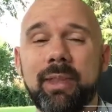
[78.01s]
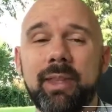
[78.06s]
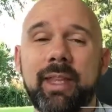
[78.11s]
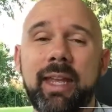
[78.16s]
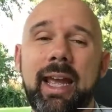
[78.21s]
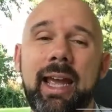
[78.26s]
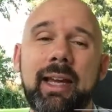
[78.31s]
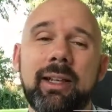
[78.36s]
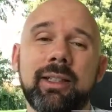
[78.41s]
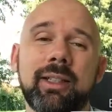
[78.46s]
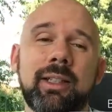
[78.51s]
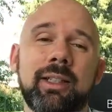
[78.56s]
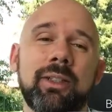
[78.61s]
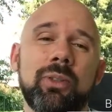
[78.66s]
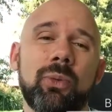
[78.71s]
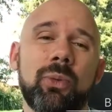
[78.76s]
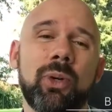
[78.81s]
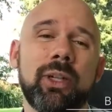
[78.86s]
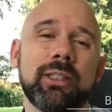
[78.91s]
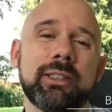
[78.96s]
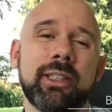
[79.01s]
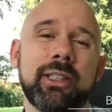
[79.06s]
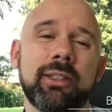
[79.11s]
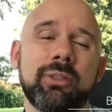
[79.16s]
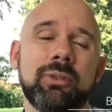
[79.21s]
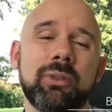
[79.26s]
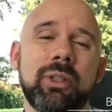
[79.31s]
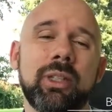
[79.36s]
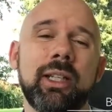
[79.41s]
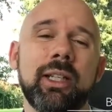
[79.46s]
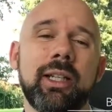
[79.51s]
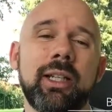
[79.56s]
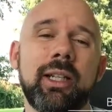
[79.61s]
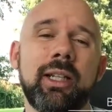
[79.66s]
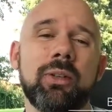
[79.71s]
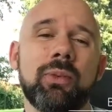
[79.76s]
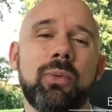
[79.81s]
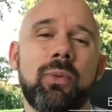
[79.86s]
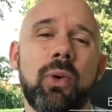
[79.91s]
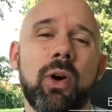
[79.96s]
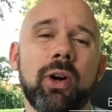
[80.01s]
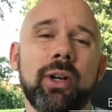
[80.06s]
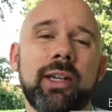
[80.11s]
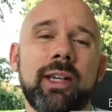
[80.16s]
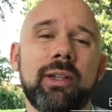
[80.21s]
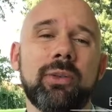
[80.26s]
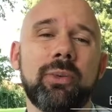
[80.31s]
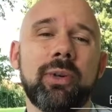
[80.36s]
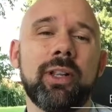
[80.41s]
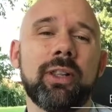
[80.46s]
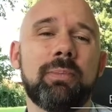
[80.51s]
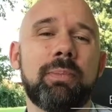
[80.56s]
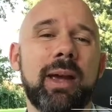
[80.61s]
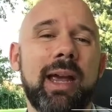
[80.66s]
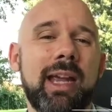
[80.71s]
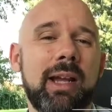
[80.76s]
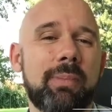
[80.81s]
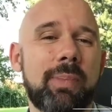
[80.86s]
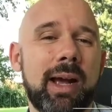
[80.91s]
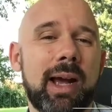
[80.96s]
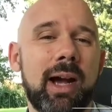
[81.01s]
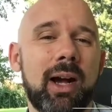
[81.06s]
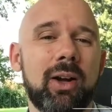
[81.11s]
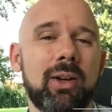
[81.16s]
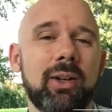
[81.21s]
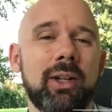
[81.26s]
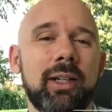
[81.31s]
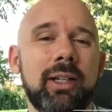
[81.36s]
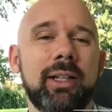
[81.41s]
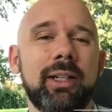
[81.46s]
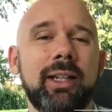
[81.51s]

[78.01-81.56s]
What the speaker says: that wasn't really working with PayPal,